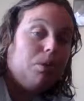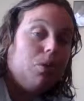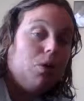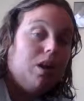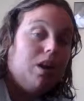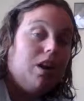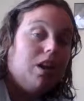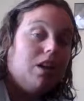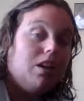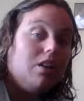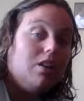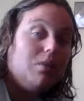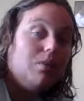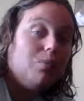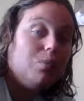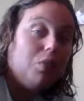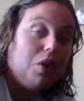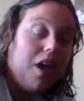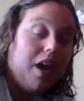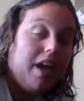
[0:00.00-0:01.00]
board the
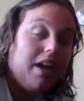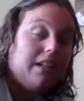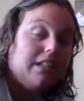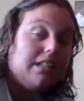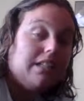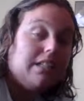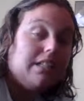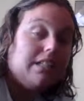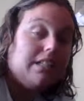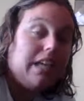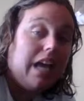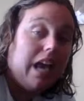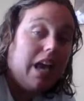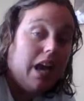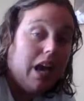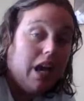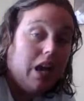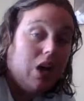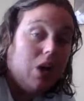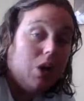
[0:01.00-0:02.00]
right to
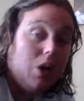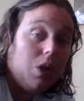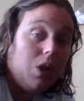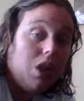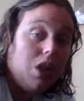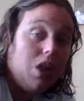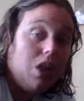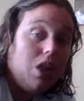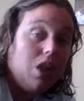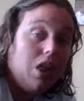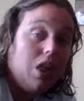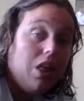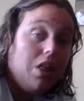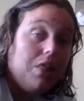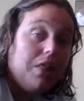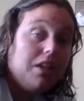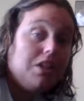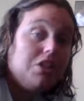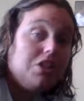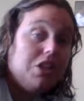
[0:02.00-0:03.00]
tell
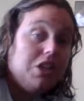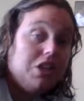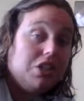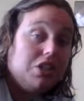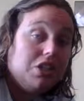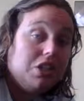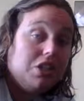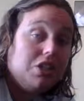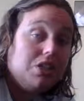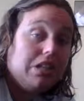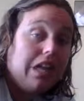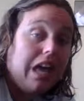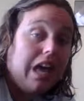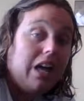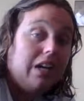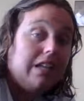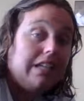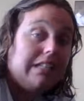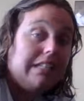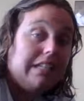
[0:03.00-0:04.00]
the teachers
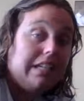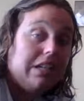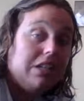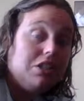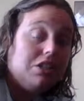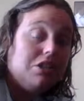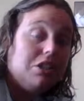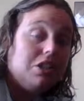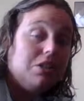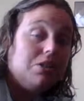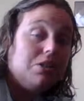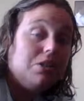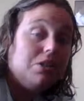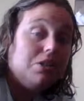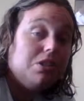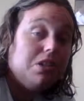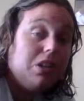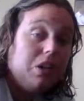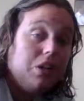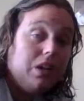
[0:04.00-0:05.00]
how to teach their
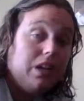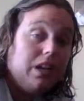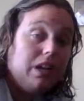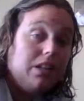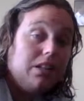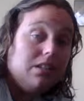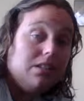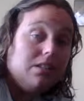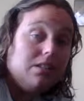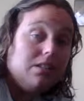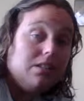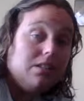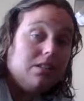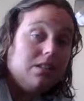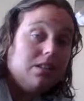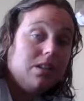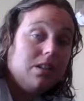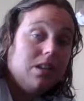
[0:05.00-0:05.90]
students?